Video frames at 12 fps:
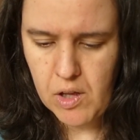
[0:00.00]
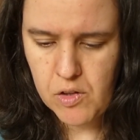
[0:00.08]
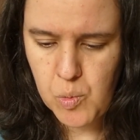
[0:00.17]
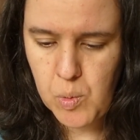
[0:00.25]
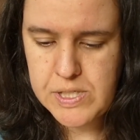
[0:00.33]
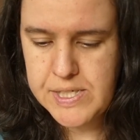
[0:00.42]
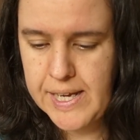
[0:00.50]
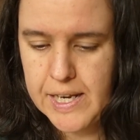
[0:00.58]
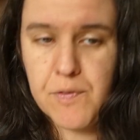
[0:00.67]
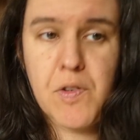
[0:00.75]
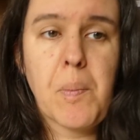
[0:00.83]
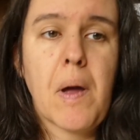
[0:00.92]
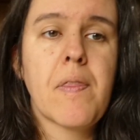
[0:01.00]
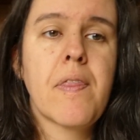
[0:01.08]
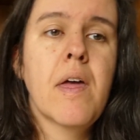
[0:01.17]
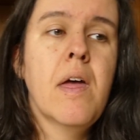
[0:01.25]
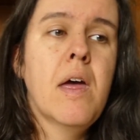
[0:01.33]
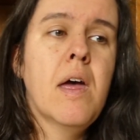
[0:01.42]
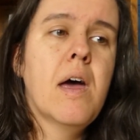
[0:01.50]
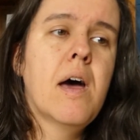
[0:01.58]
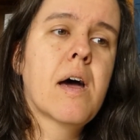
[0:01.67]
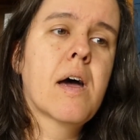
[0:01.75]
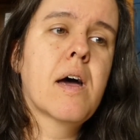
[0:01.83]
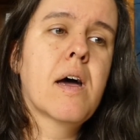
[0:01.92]
towards the end of the month,
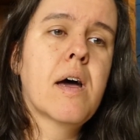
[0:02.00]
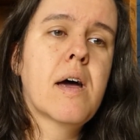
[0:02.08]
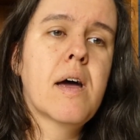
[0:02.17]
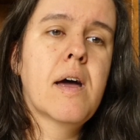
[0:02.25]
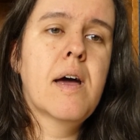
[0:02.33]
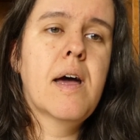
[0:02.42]
and